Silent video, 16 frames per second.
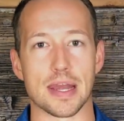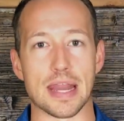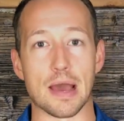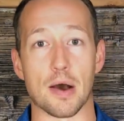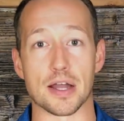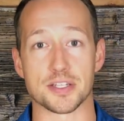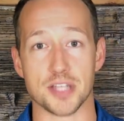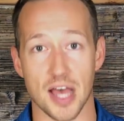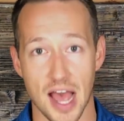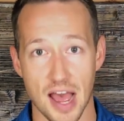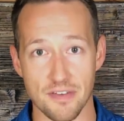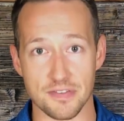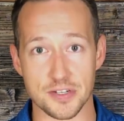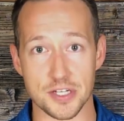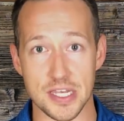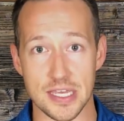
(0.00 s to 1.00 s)
Now
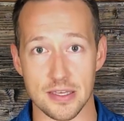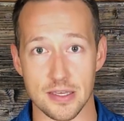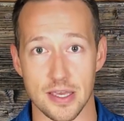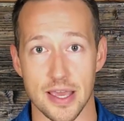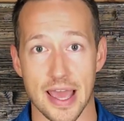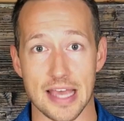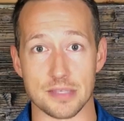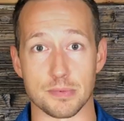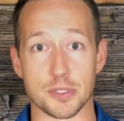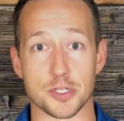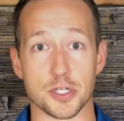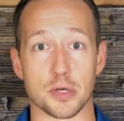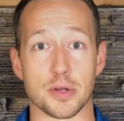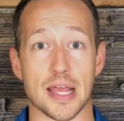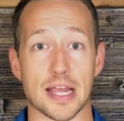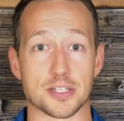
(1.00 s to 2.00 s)
autophagy has been
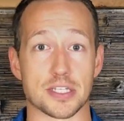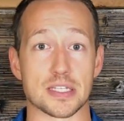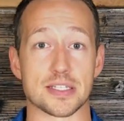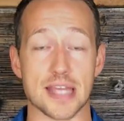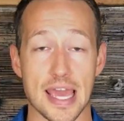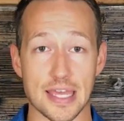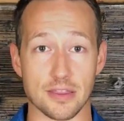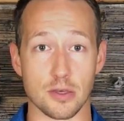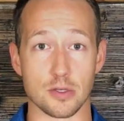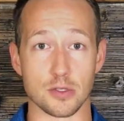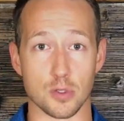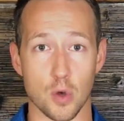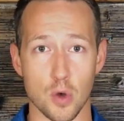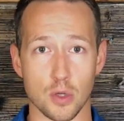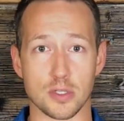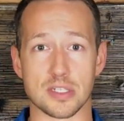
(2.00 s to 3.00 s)
shown to actually take those
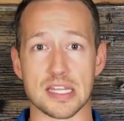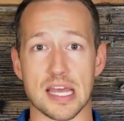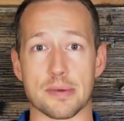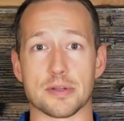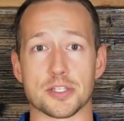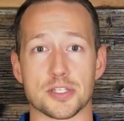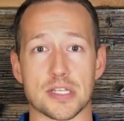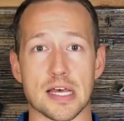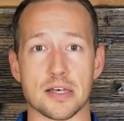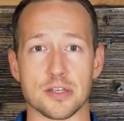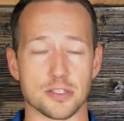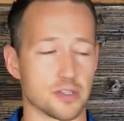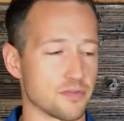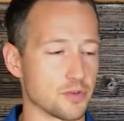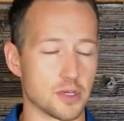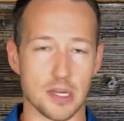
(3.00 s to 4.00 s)
old damaged
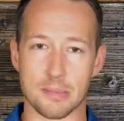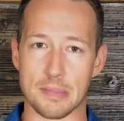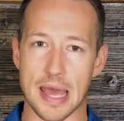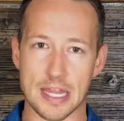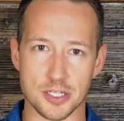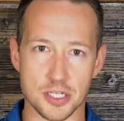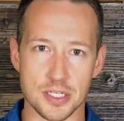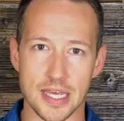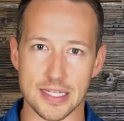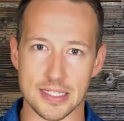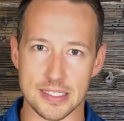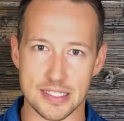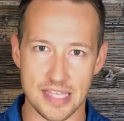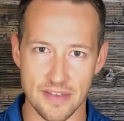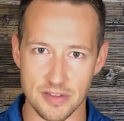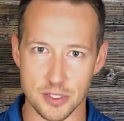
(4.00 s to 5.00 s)
cells. So if you can imagine, you got
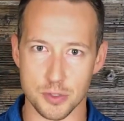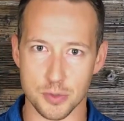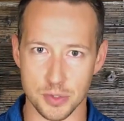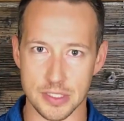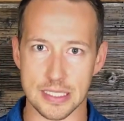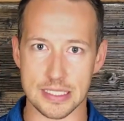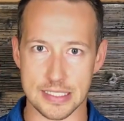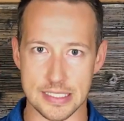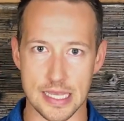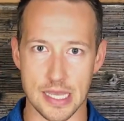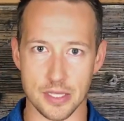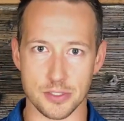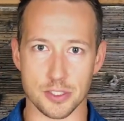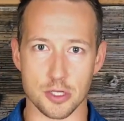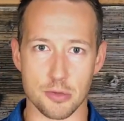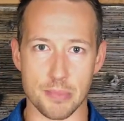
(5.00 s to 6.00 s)
7 trillion
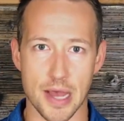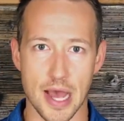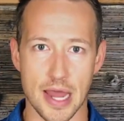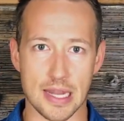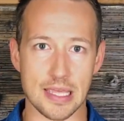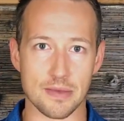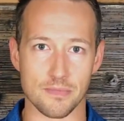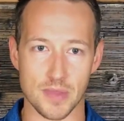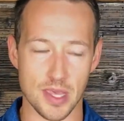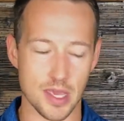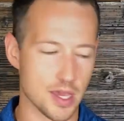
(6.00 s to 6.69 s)
cells in your body.